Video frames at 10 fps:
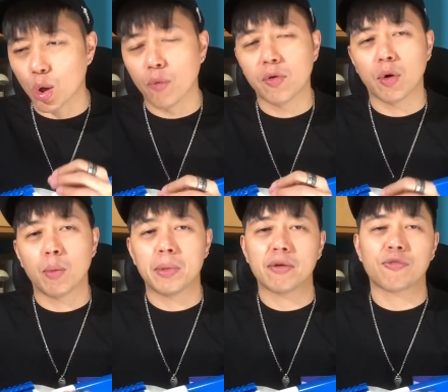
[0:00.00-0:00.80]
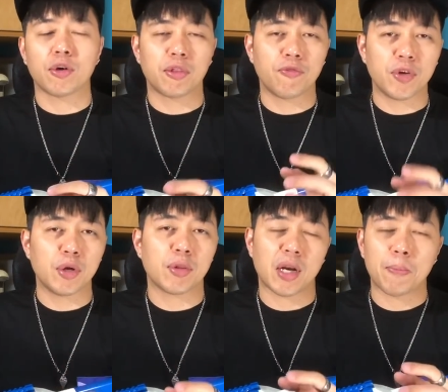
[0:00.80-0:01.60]
overwhelming for the
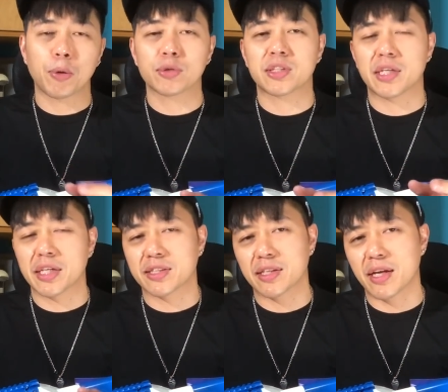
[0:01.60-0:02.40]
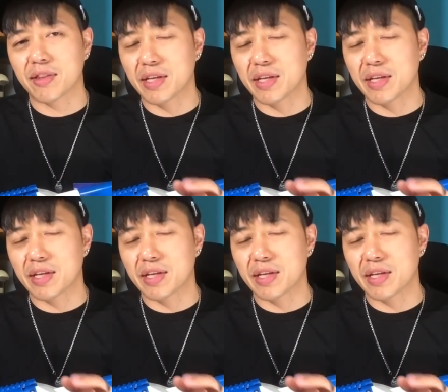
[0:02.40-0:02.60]
video that I posted yesterday,